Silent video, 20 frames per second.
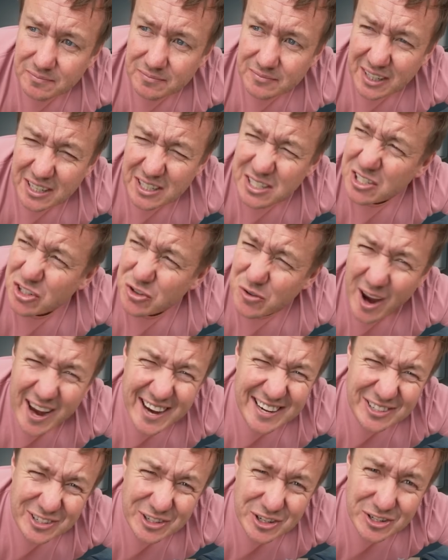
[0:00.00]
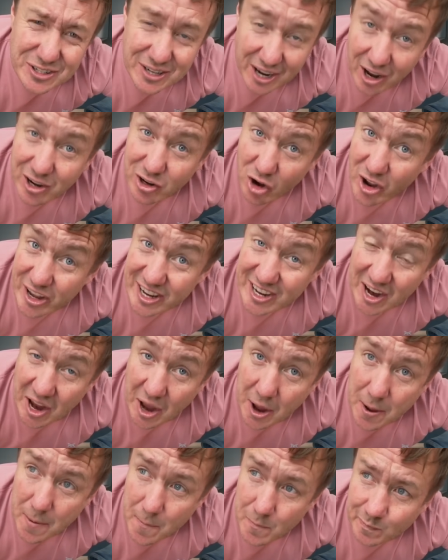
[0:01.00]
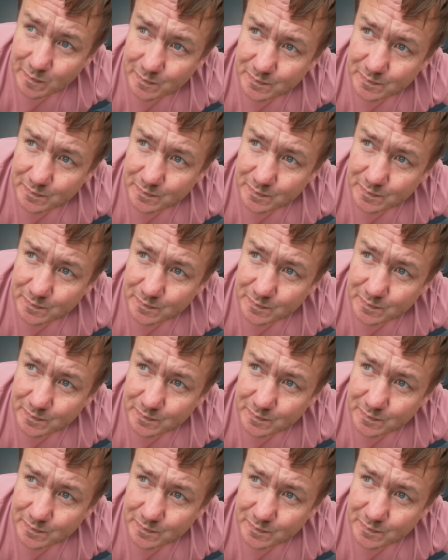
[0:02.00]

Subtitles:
That's strange. I like it.